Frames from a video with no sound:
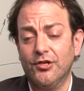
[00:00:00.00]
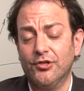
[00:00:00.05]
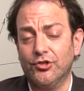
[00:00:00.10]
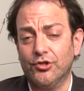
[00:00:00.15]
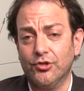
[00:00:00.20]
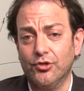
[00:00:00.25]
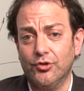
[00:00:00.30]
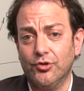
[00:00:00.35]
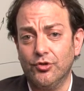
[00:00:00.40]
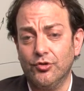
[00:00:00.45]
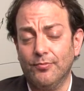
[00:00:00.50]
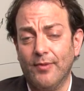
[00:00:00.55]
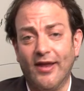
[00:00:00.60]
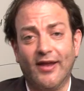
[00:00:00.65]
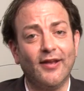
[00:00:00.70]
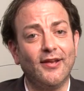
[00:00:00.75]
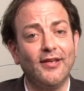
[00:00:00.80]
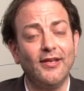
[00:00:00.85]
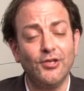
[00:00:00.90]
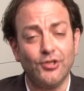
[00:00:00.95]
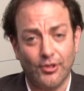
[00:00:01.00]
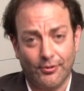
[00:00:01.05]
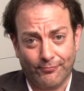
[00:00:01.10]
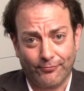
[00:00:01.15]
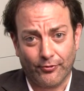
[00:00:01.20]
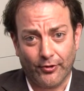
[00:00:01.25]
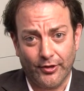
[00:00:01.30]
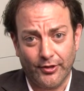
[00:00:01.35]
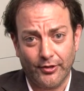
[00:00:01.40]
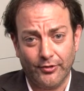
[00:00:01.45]
to make it easy
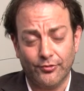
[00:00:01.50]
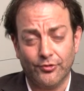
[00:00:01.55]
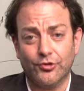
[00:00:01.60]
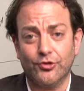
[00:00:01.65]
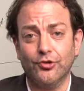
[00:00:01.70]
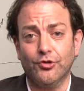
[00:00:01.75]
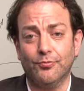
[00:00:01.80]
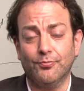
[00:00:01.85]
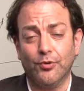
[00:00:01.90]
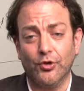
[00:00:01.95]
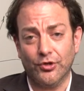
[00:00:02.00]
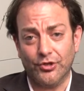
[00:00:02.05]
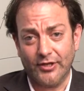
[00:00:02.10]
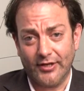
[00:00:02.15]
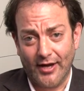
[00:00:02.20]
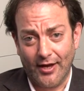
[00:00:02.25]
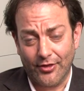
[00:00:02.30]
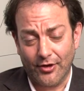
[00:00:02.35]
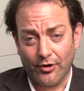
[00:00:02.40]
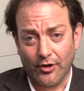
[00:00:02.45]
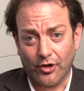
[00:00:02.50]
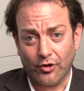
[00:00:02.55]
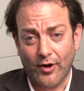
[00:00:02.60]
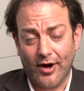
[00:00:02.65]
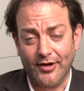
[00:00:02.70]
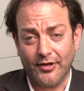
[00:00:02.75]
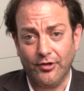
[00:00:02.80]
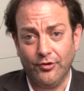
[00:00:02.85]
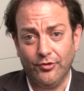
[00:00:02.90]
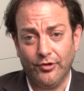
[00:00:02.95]
for you to put together a
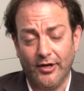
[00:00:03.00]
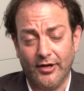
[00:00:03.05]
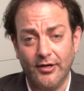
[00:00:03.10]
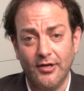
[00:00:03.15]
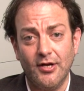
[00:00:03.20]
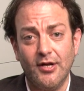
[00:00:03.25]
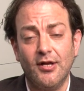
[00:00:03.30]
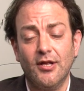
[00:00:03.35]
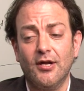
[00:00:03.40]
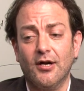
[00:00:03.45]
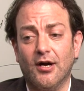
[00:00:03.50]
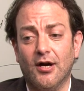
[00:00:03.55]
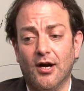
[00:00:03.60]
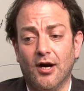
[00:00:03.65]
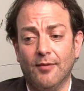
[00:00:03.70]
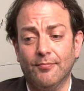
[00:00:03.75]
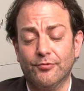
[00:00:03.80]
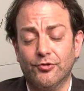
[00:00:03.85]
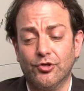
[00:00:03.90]
credit union um,